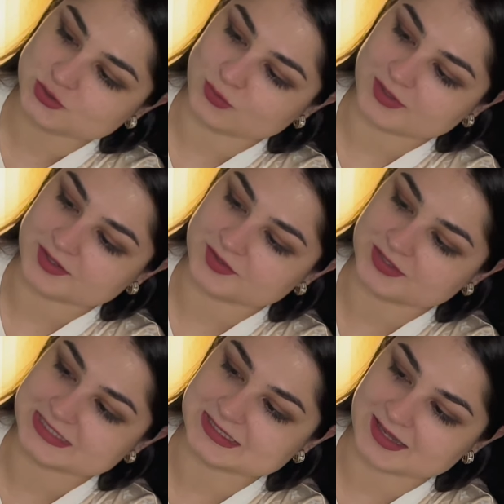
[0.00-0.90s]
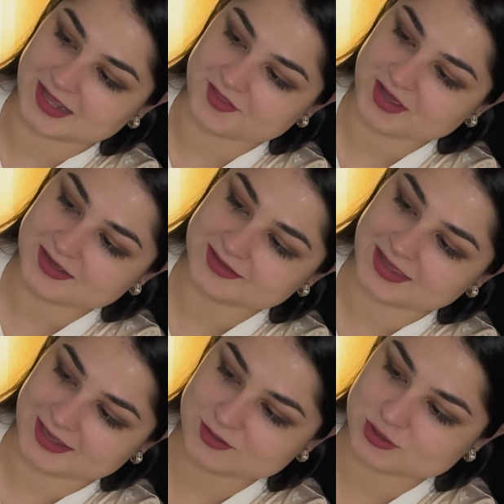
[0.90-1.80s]
with this leather
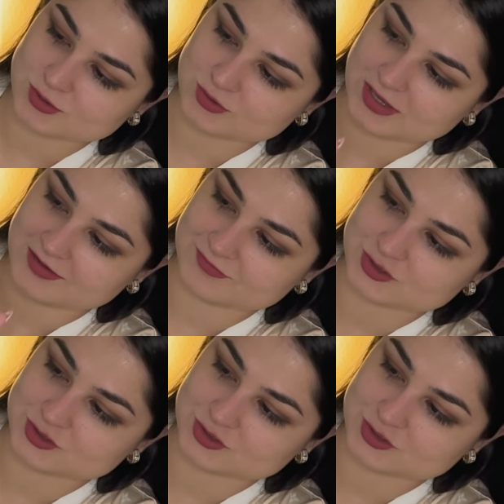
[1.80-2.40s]
again, so you have